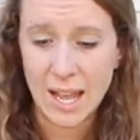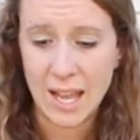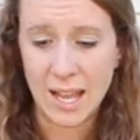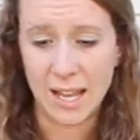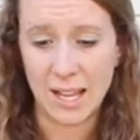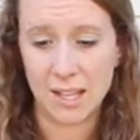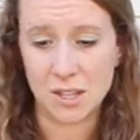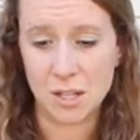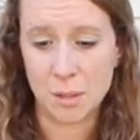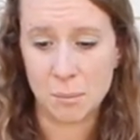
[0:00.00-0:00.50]

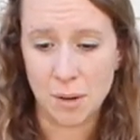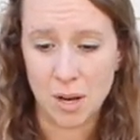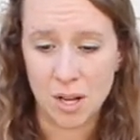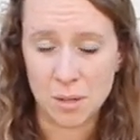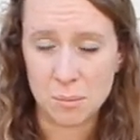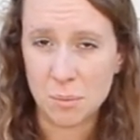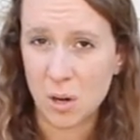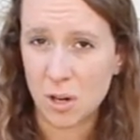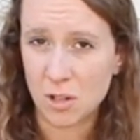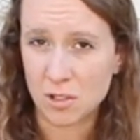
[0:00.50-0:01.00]
and the
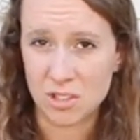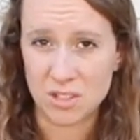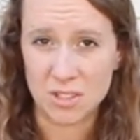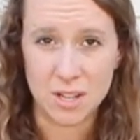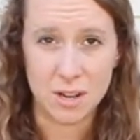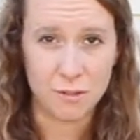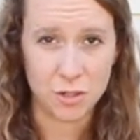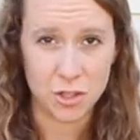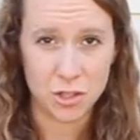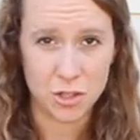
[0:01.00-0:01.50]
bottom part just
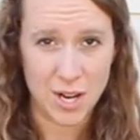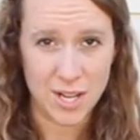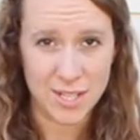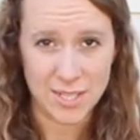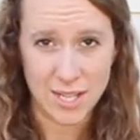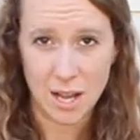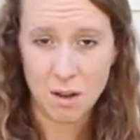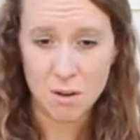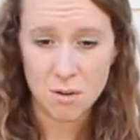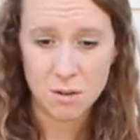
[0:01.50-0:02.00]
never
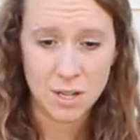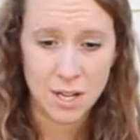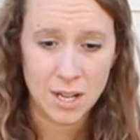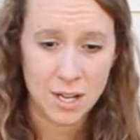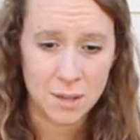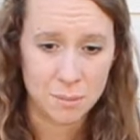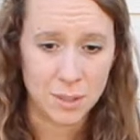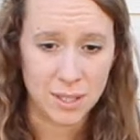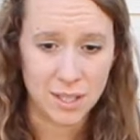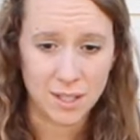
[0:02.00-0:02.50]
dries out
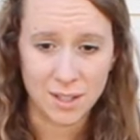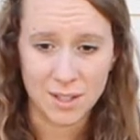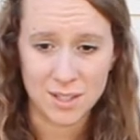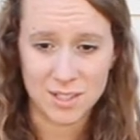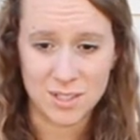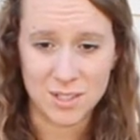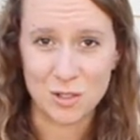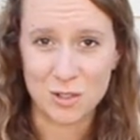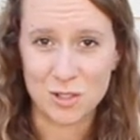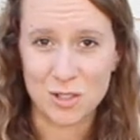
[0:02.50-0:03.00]

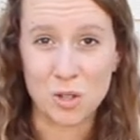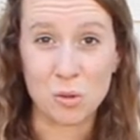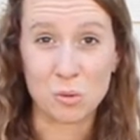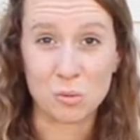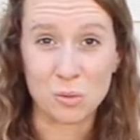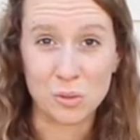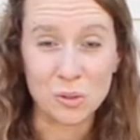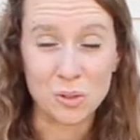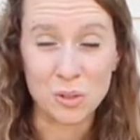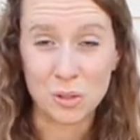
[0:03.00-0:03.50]
because there's no
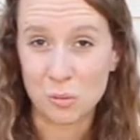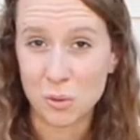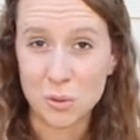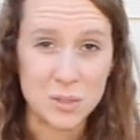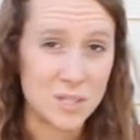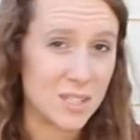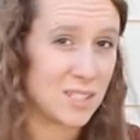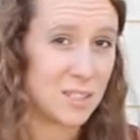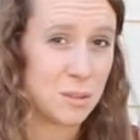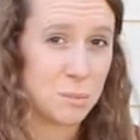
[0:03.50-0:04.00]
root, the
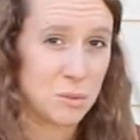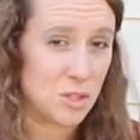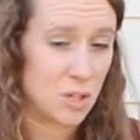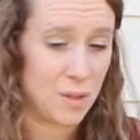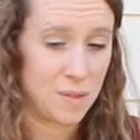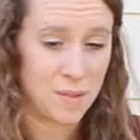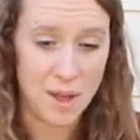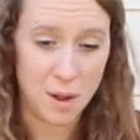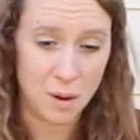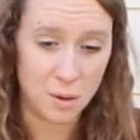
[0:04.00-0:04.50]
root system's
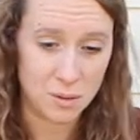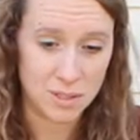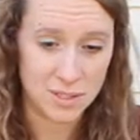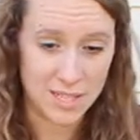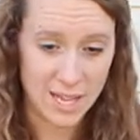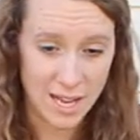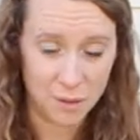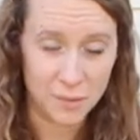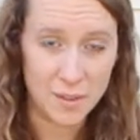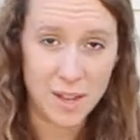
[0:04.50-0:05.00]
not
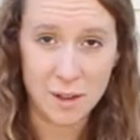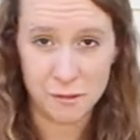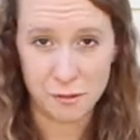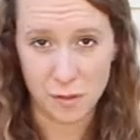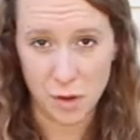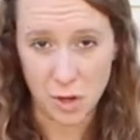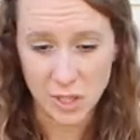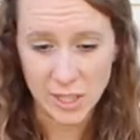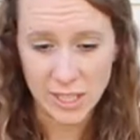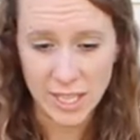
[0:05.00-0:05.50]
down that
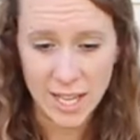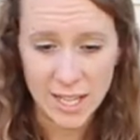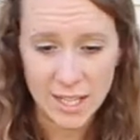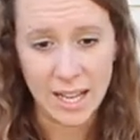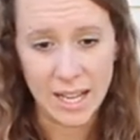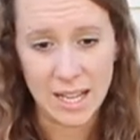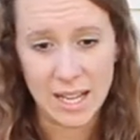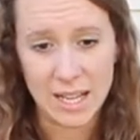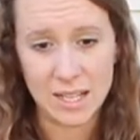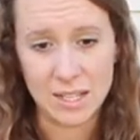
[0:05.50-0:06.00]
far
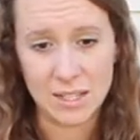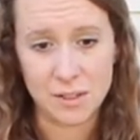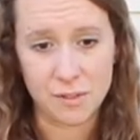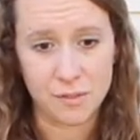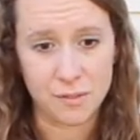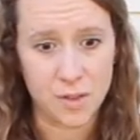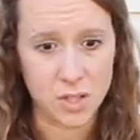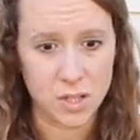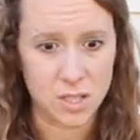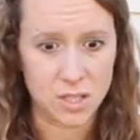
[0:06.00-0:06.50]
yet, and
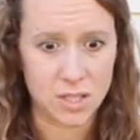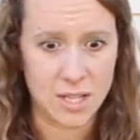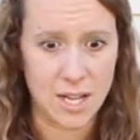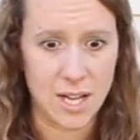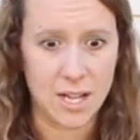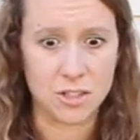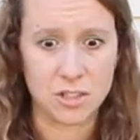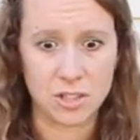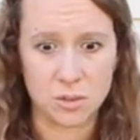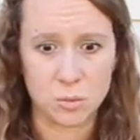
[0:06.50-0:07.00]
the fungus
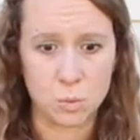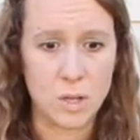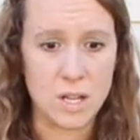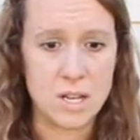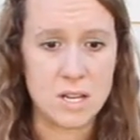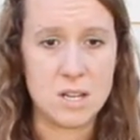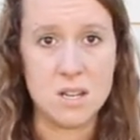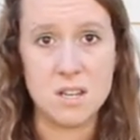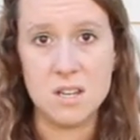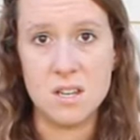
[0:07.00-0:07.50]
gnats just
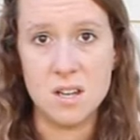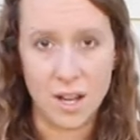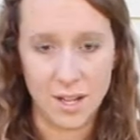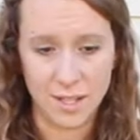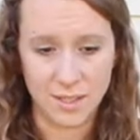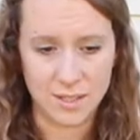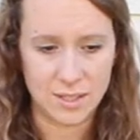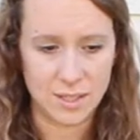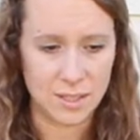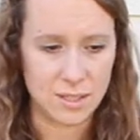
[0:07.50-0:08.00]
went
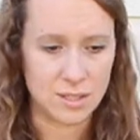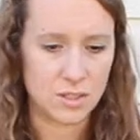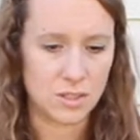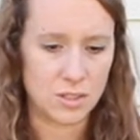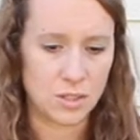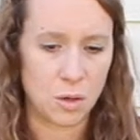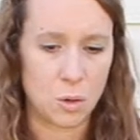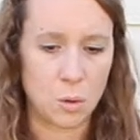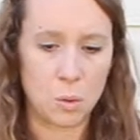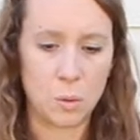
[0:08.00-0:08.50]
nuts. And
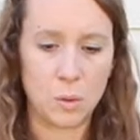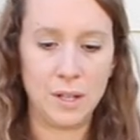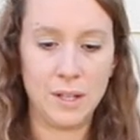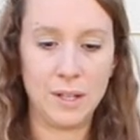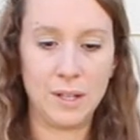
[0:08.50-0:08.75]
so